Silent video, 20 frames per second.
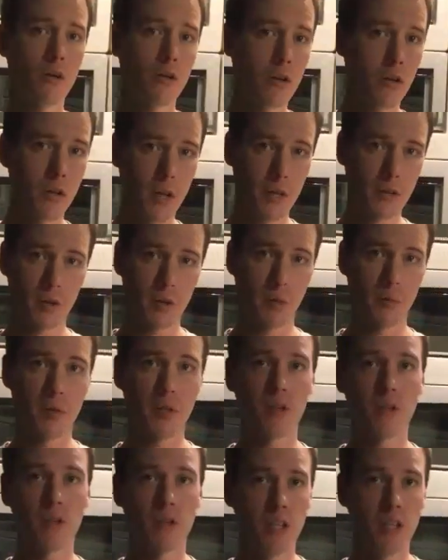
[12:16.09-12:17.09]
So that's
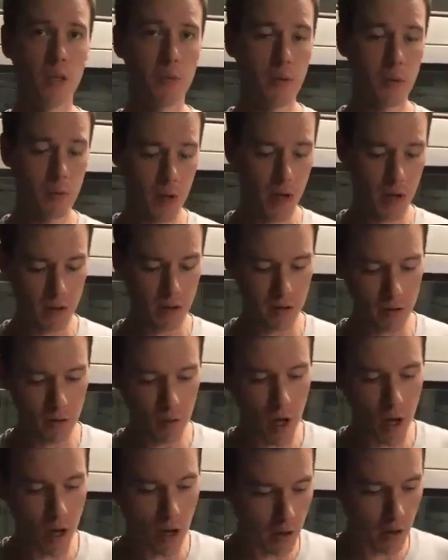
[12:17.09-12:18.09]
something to keep in mind as
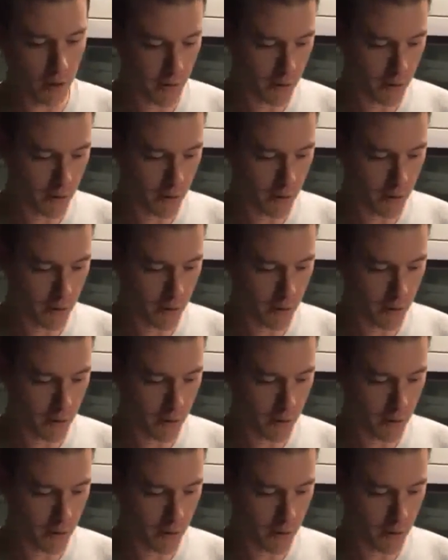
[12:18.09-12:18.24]
well.